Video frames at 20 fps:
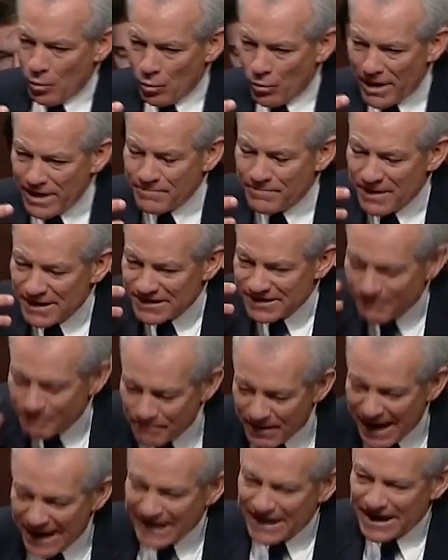We've been
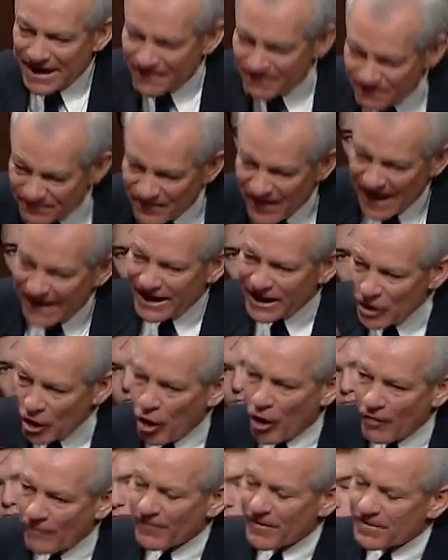debating and fighting
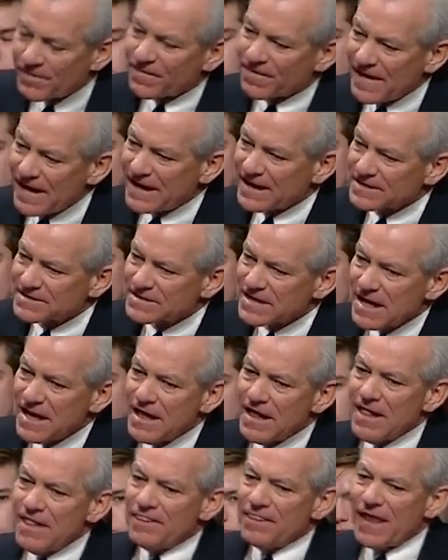over things
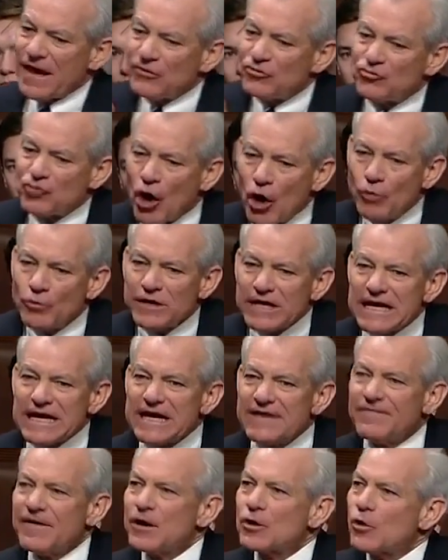that don't
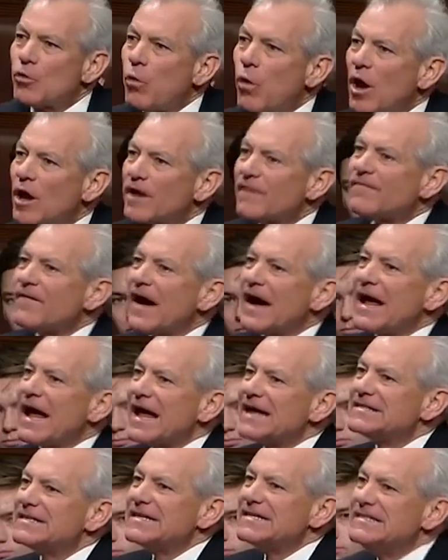even qualify
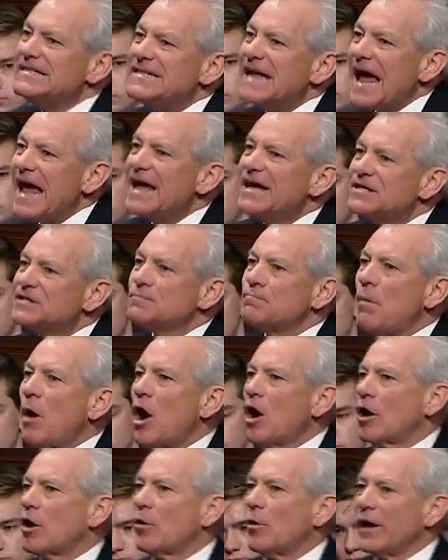as a day's
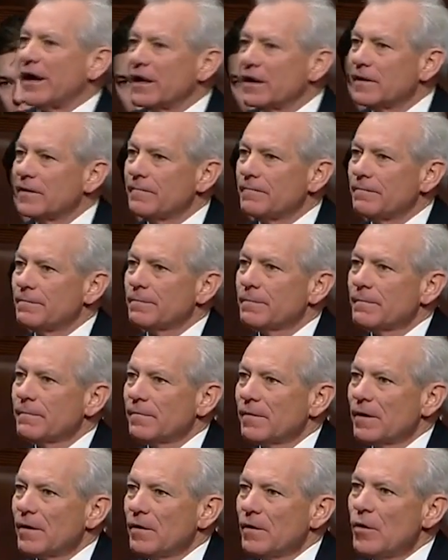borrowing
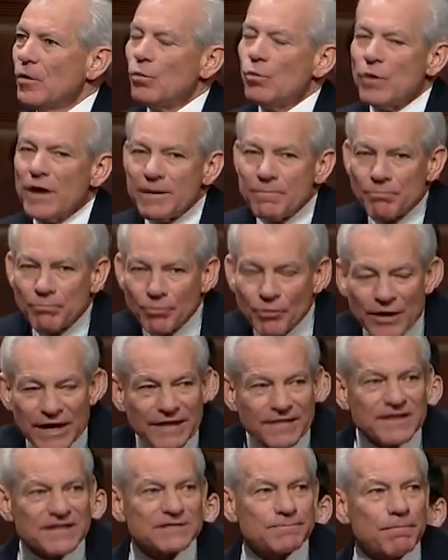we
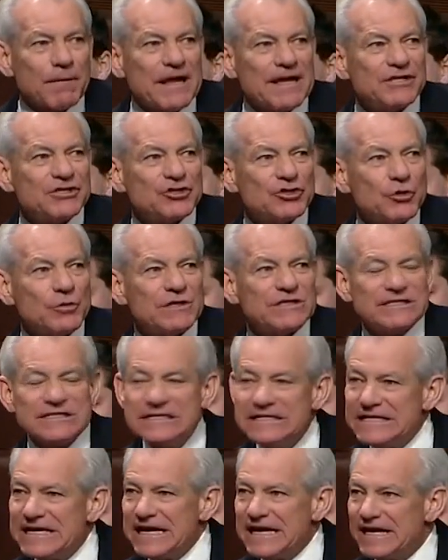bring this place to its
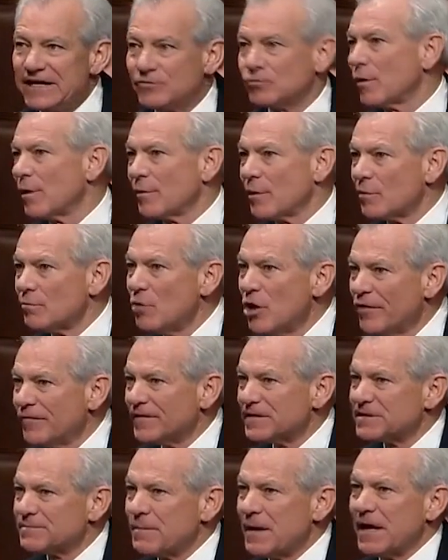knees. We remove
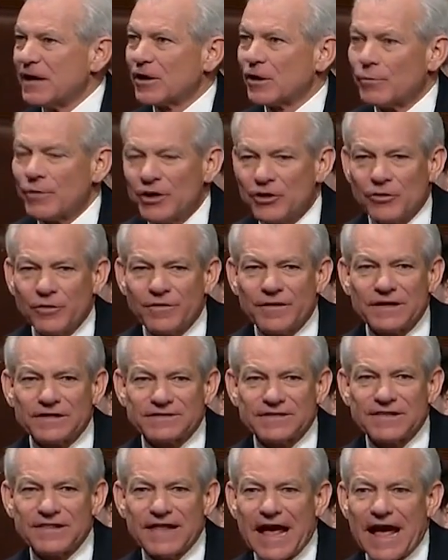a speaker. We do
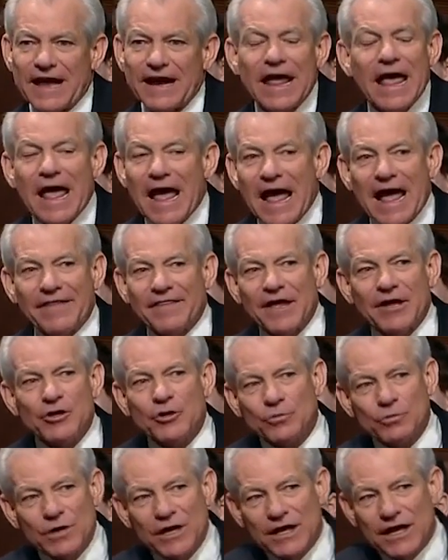this and that. And then
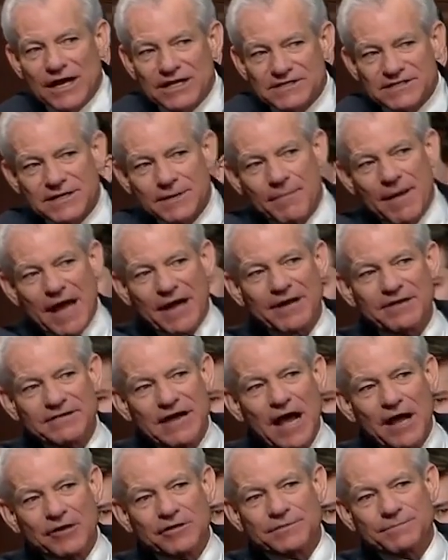you realize the amount of
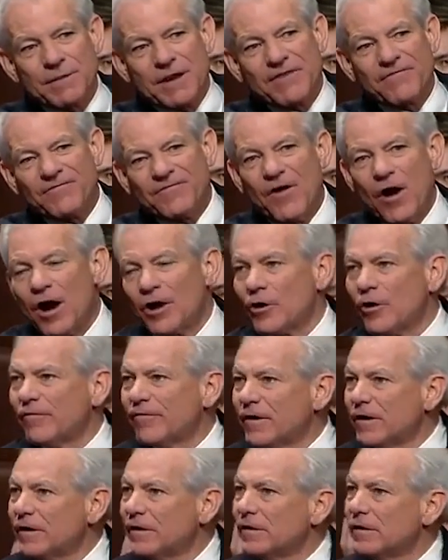dollars being fought
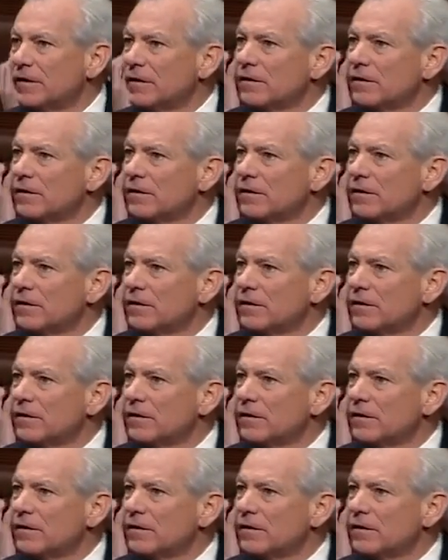over